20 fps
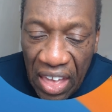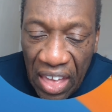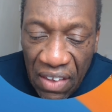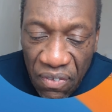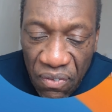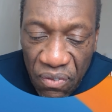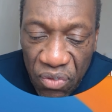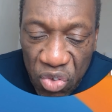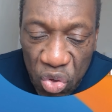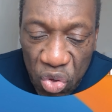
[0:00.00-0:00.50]

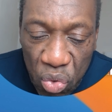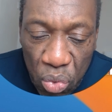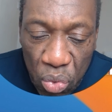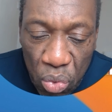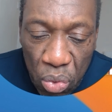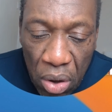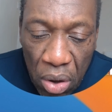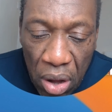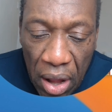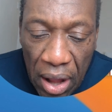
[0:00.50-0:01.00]

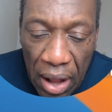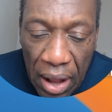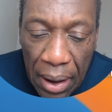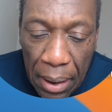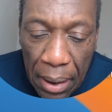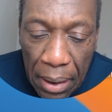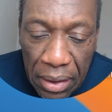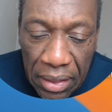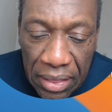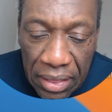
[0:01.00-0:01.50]

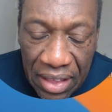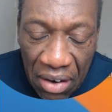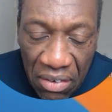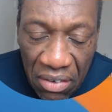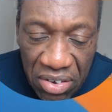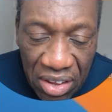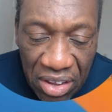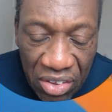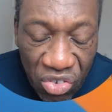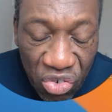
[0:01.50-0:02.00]

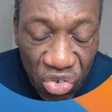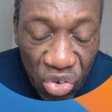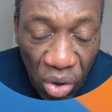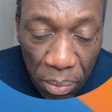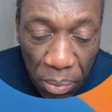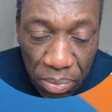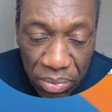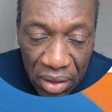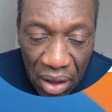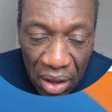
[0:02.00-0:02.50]
there is a
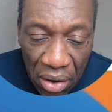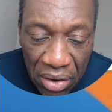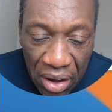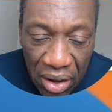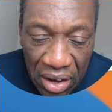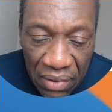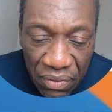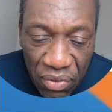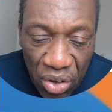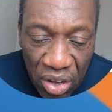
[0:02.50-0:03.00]
drop down, and
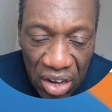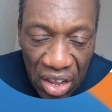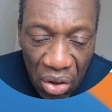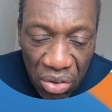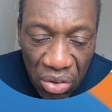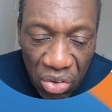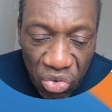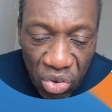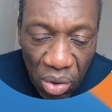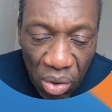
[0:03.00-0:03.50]
if you click on
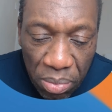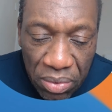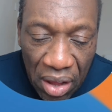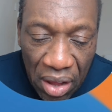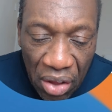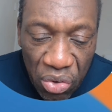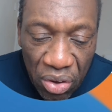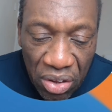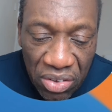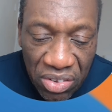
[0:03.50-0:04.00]
the drop down,
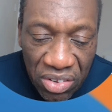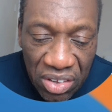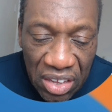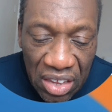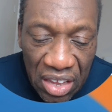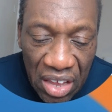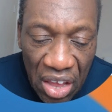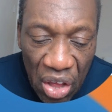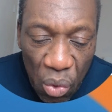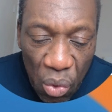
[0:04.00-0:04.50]
you can
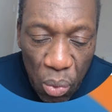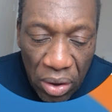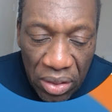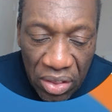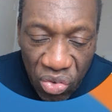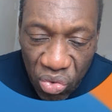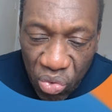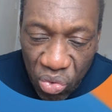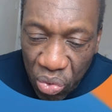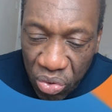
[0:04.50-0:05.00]
see where
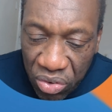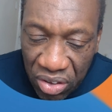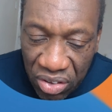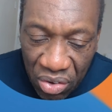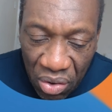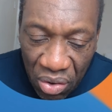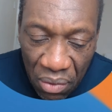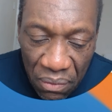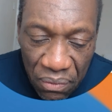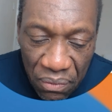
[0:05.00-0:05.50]
the
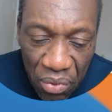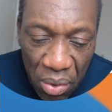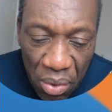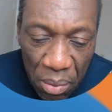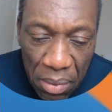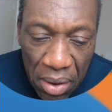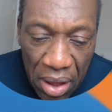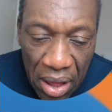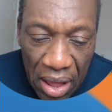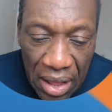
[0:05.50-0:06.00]
sources come
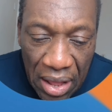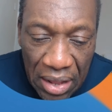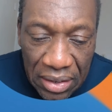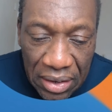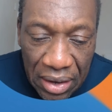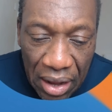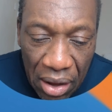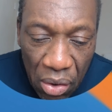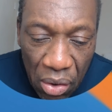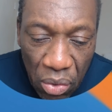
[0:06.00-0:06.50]
from.
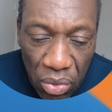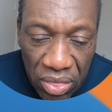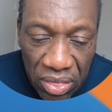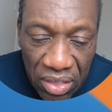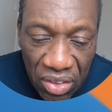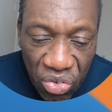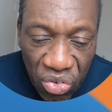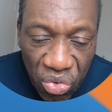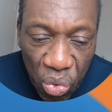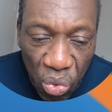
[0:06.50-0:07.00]
Now,
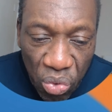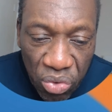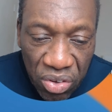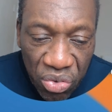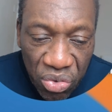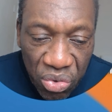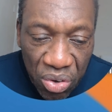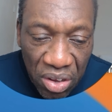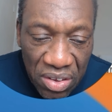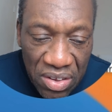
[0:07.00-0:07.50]
the
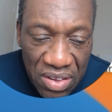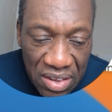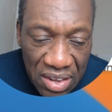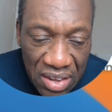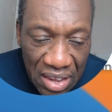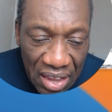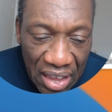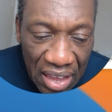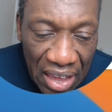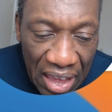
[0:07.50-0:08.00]
sources you can
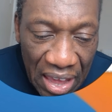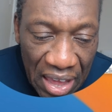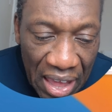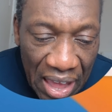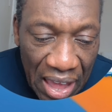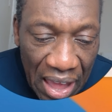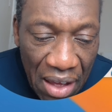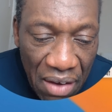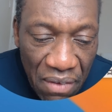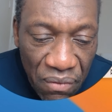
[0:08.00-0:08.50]
see
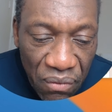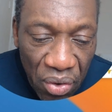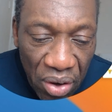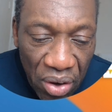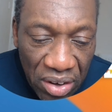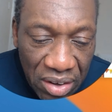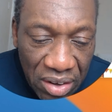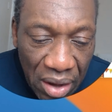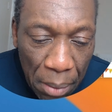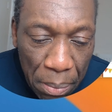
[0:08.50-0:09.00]
here,
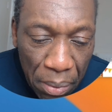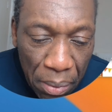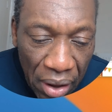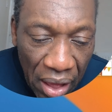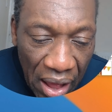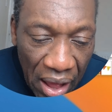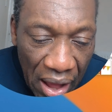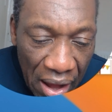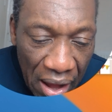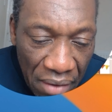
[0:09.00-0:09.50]
for
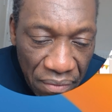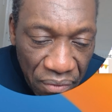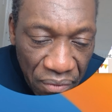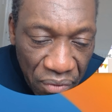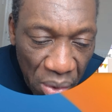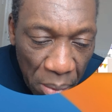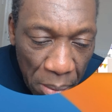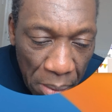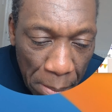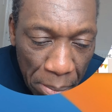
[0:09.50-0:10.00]
example, are
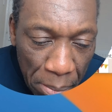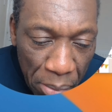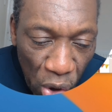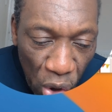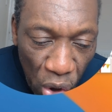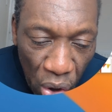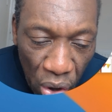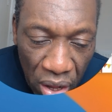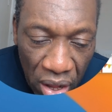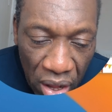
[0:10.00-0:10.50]
from a
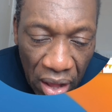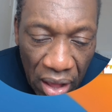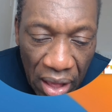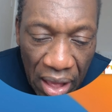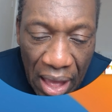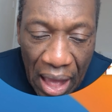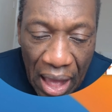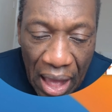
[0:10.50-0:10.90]
blog